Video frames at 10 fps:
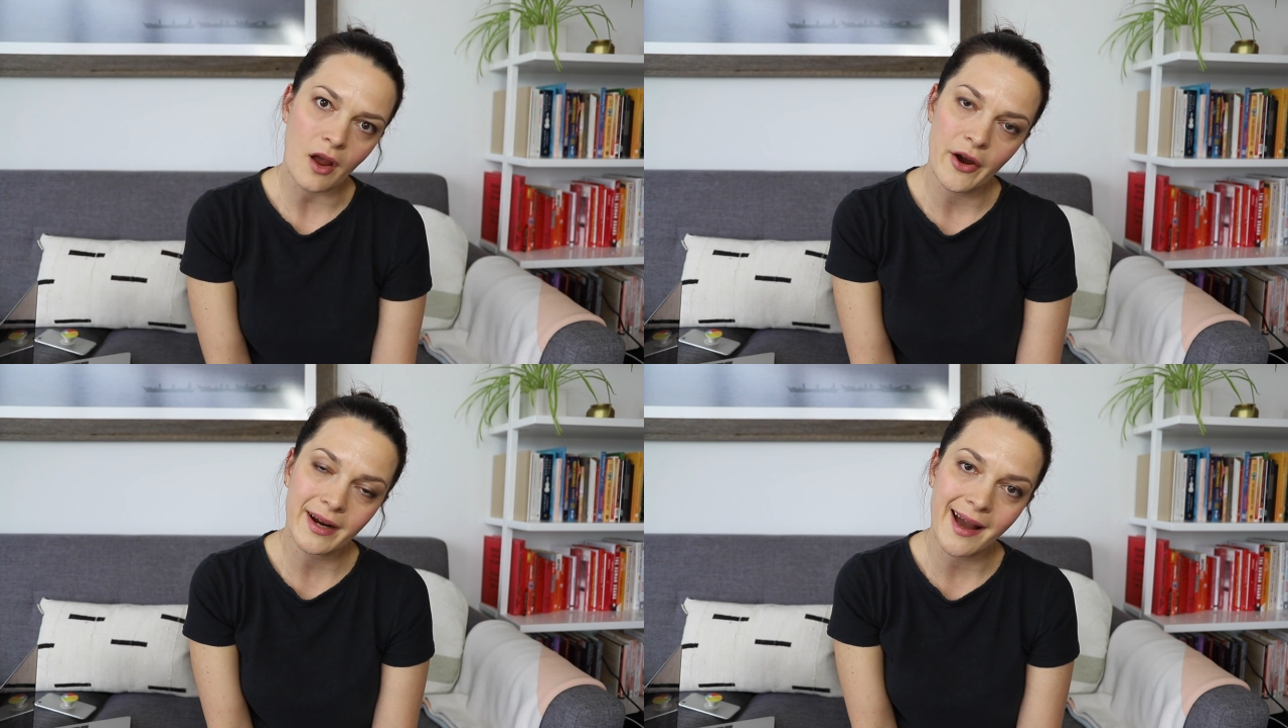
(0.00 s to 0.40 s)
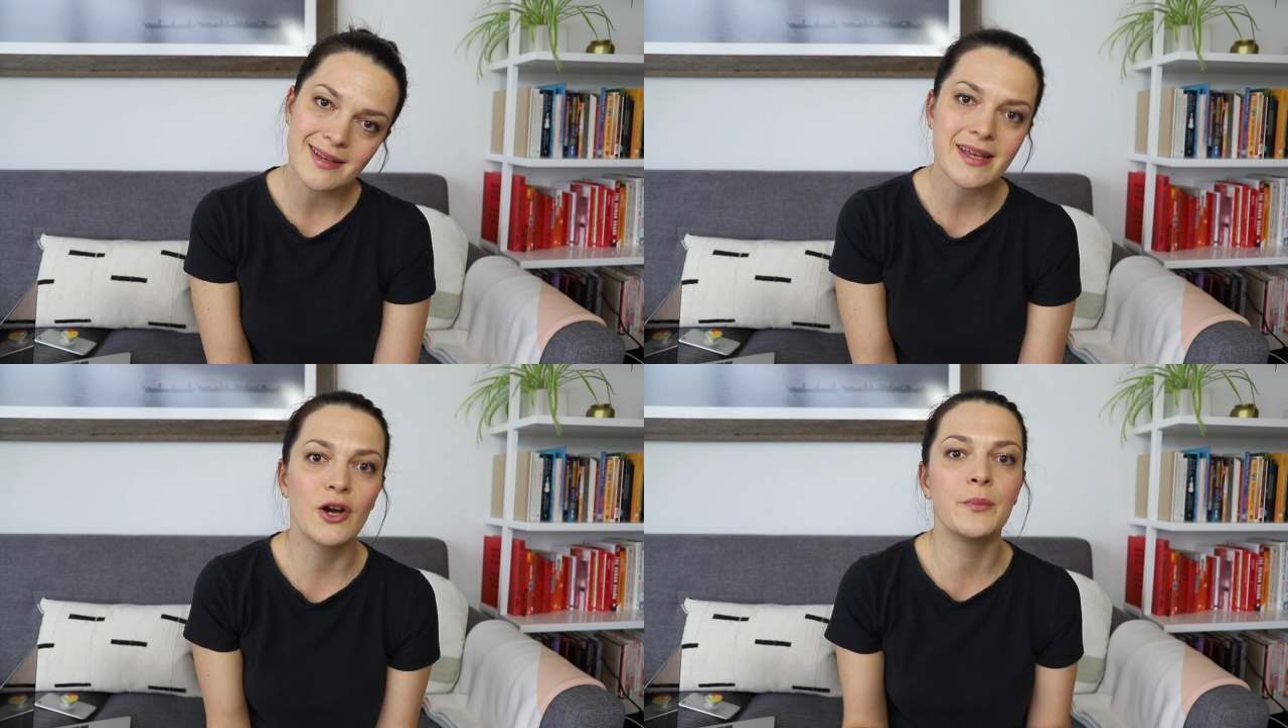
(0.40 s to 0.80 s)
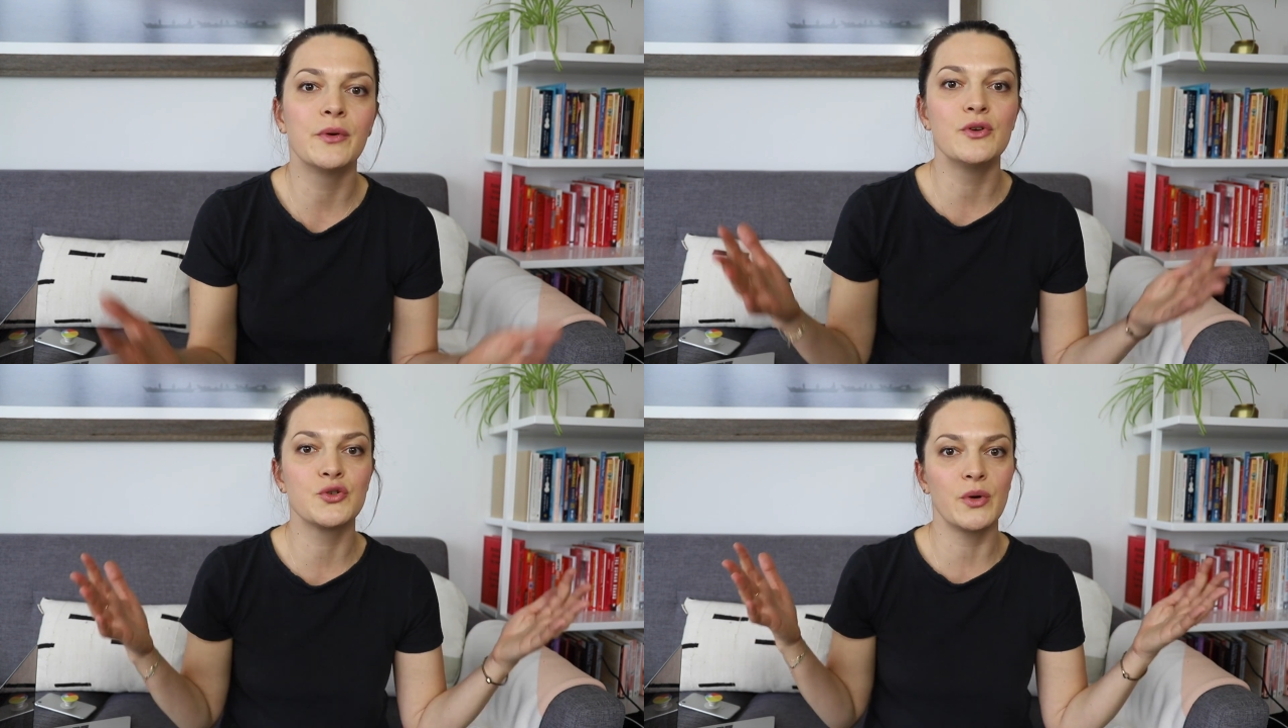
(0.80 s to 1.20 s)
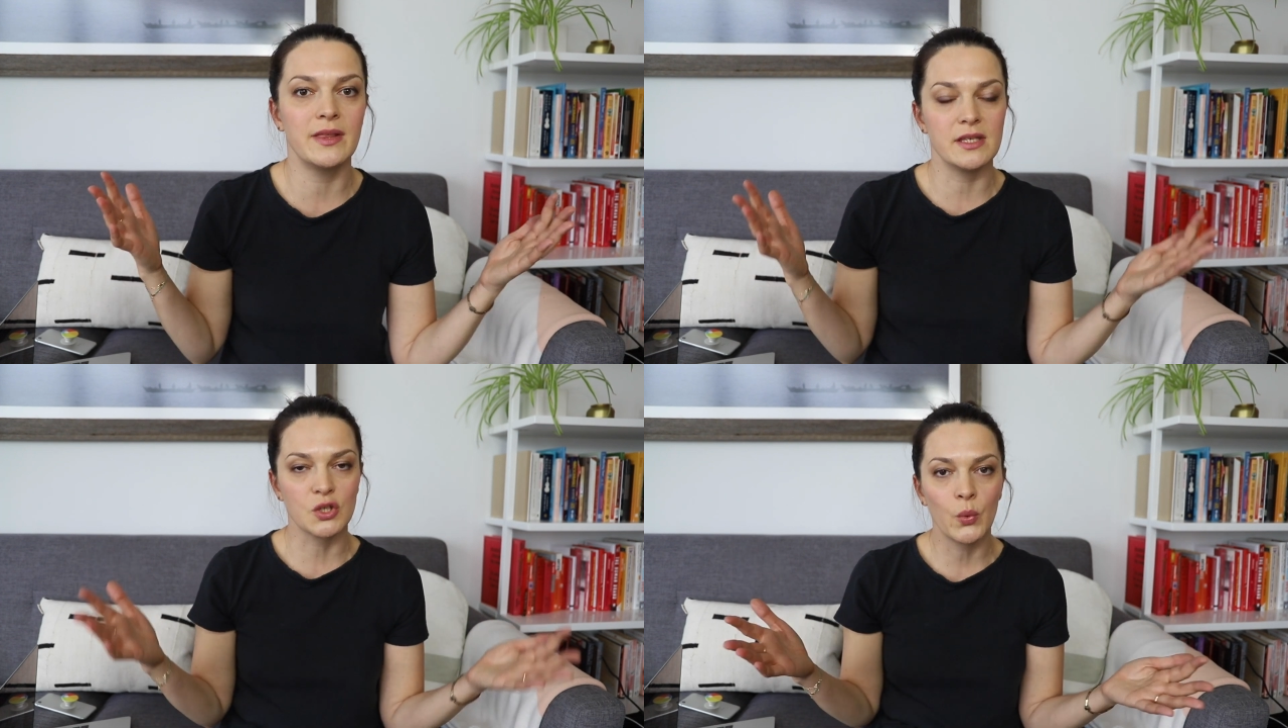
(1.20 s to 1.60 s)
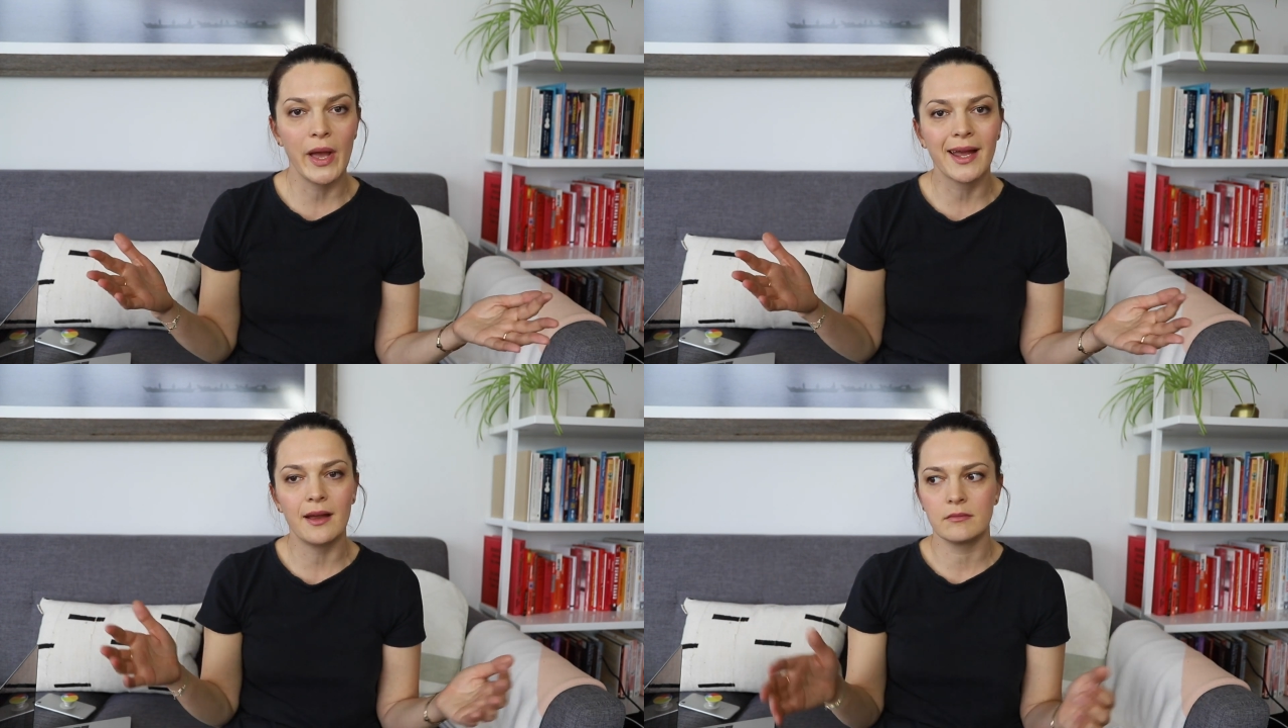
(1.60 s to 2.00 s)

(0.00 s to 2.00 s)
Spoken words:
All right, guys, I hope you enjoyed this quick,